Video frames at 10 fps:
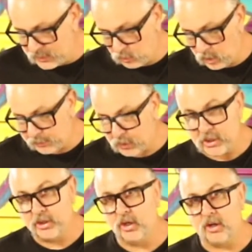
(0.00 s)
to work
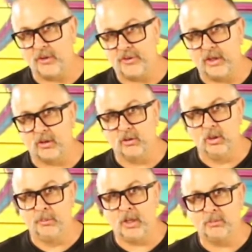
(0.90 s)
pretty good on thinner
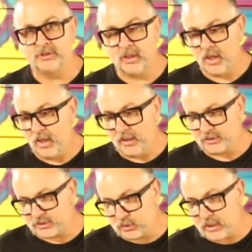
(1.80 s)
aluminums.
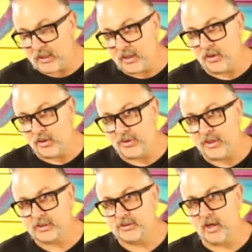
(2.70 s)
It's getting into the
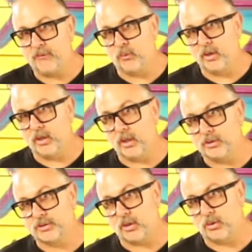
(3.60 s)
thick stuff where you're going to
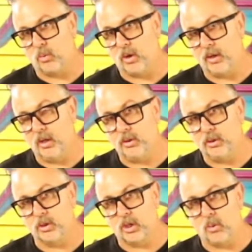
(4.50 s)
start to want
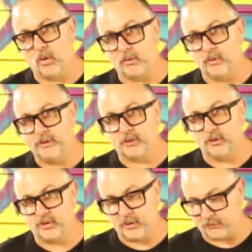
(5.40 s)
to
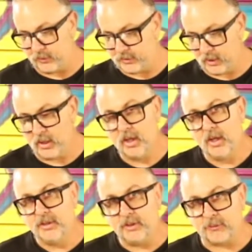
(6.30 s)
research different
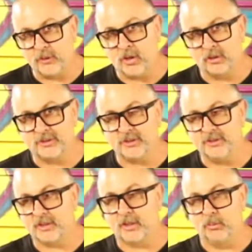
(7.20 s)

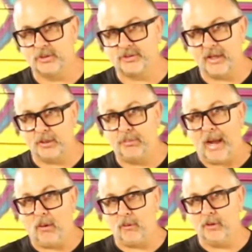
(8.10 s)
tungstens that can withstand the
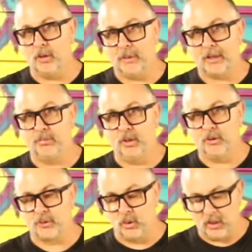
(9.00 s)
power you're about to put
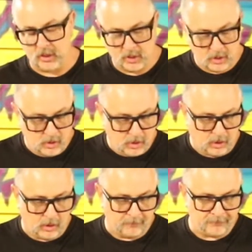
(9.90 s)
through it.
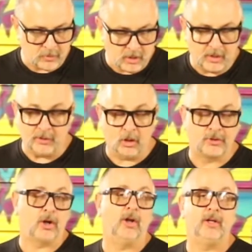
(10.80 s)
And the
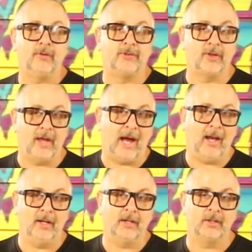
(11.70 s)
alternative to
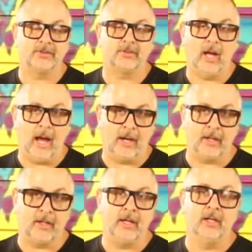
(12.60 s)
that is
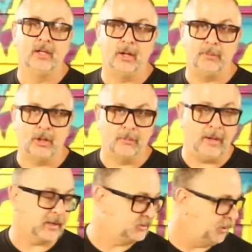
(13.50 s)
adding helium to your
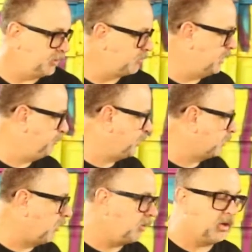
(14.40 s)
mix. I'm going to run
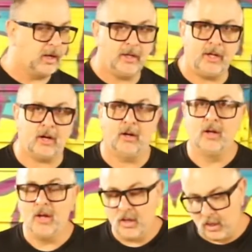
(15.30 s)
pure argon in here
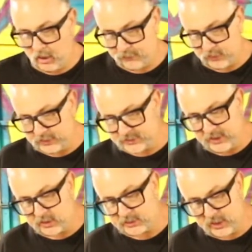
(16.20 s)
for this
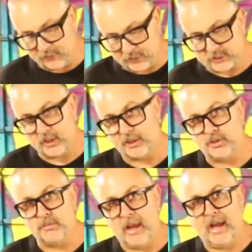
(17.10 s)
thinner stuff. That's not
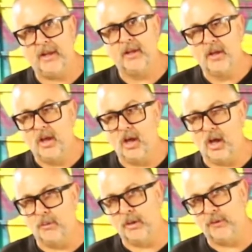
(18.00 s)
too bad.
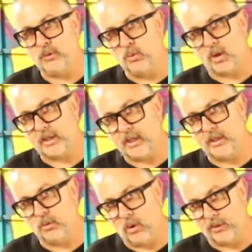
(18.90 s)
But if you want to get
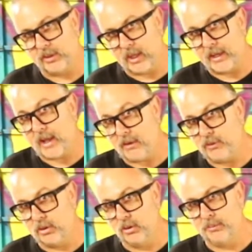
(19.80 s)
into welding like
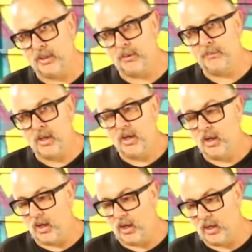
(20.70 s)
heavy aluminum,
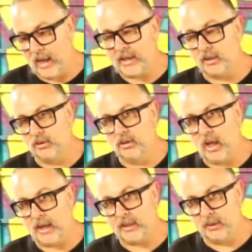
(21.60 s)

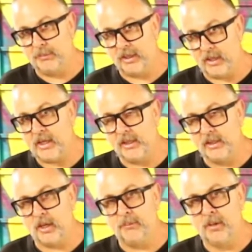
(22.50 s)
adding a bit of
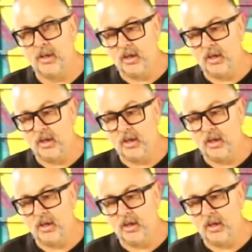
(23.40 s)
helium